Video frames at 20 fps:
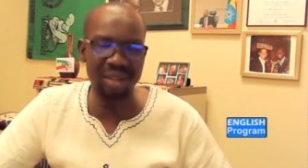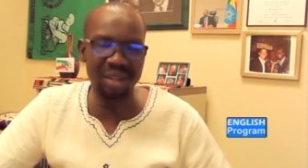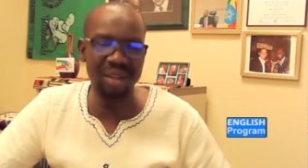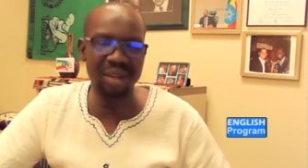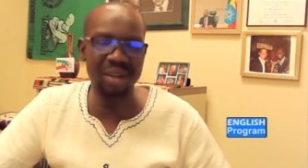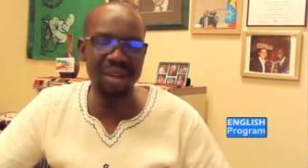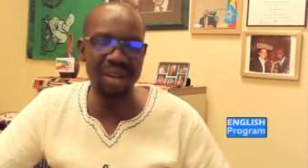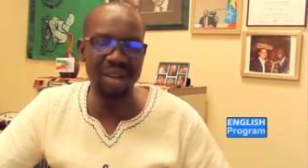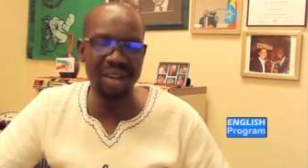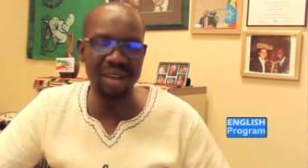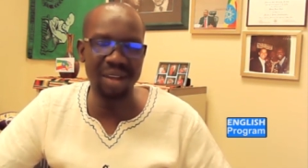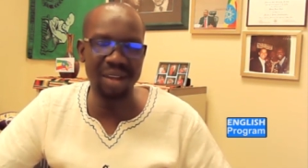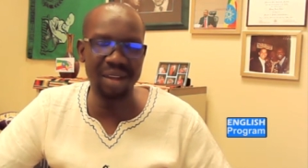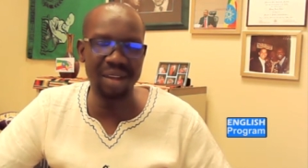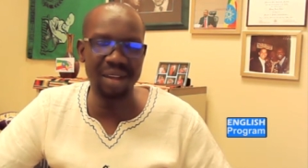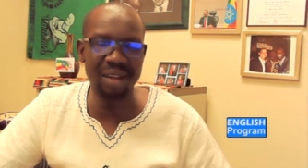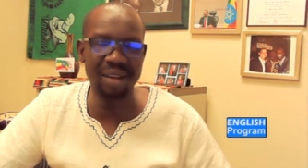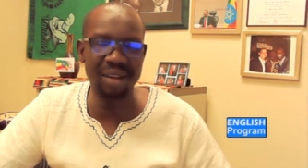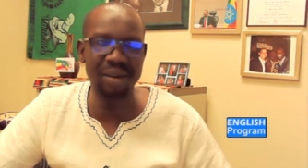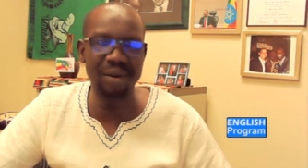
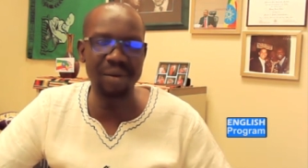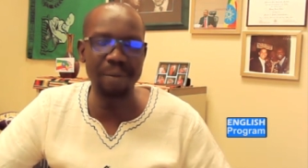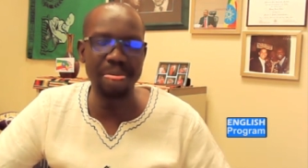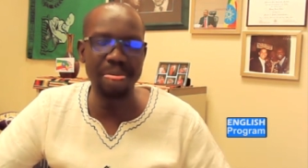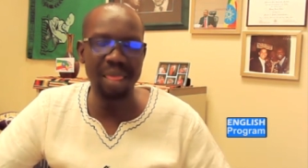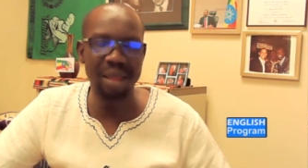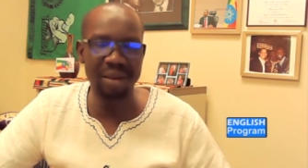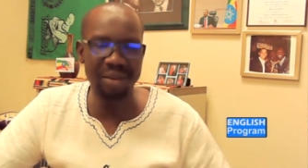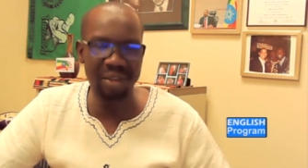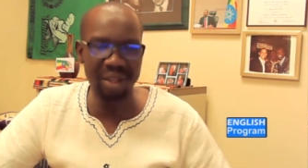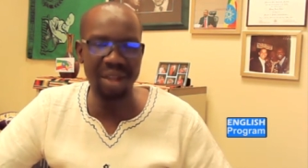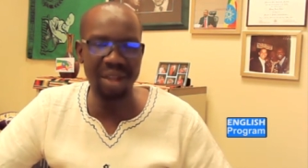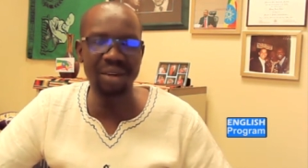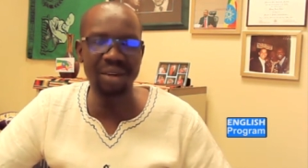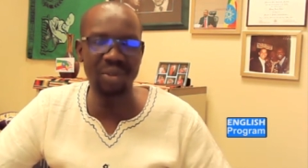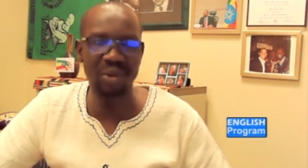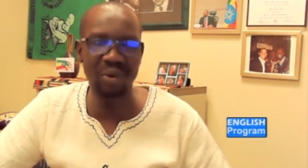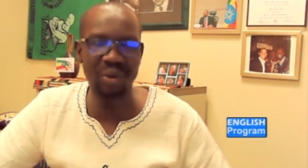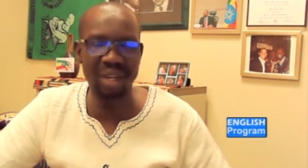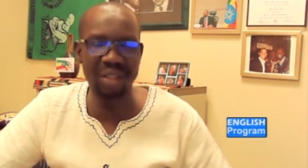a
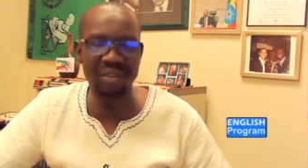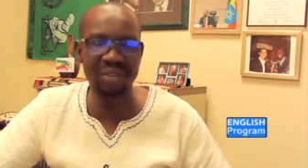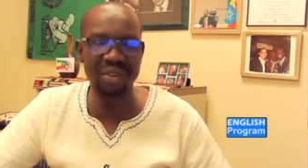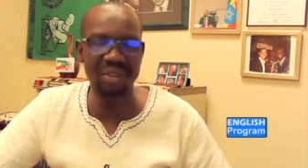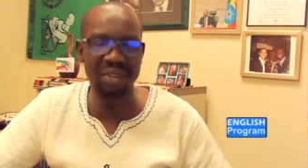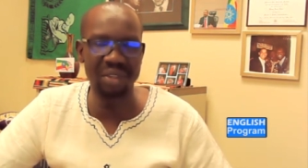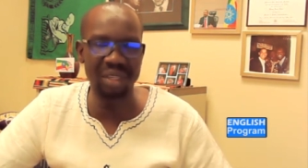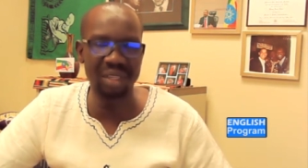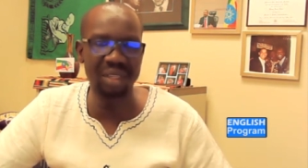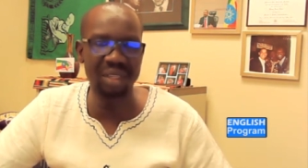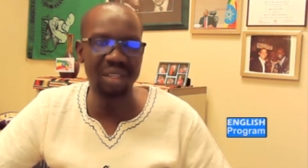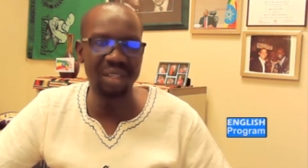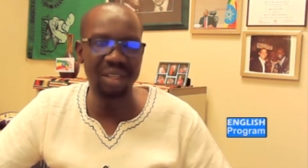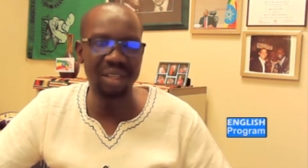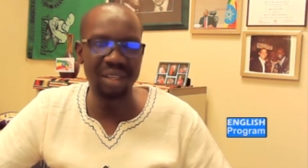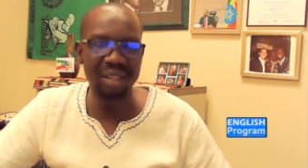terrorist organization.